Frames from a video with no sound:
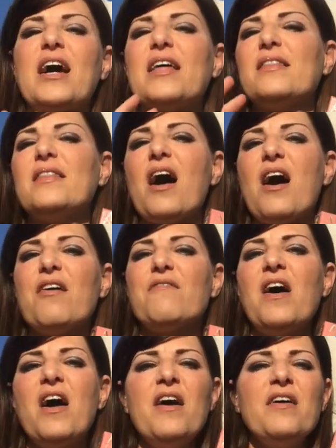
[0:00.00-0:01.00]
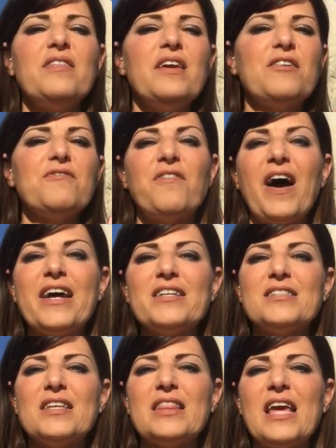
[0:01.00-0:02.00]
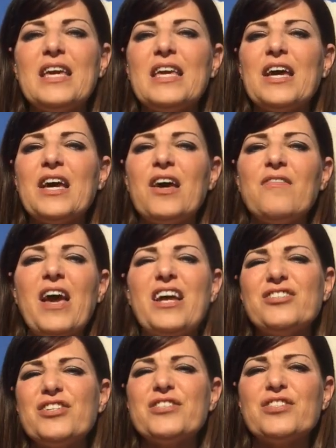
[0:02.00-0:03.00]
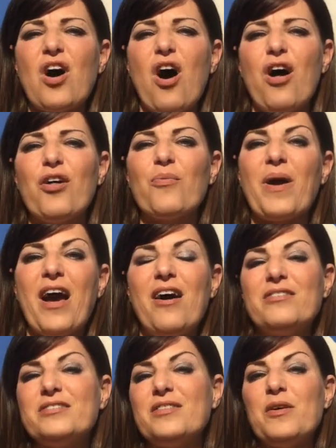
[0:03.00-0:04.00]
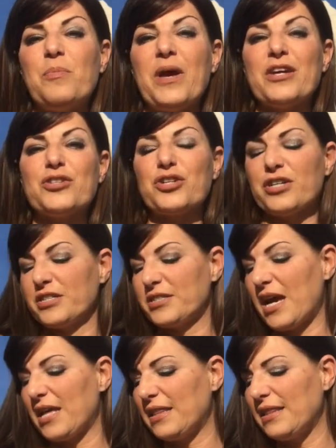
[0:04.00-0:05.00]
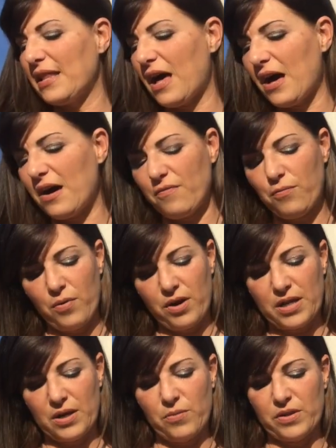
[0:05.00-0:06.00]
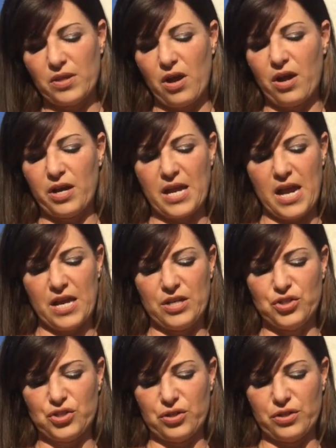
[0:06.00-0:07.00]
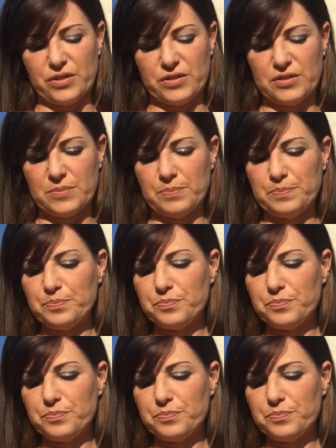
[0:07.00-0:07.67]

I love the advice that they give and just all around the pictures. I love working with the archangels.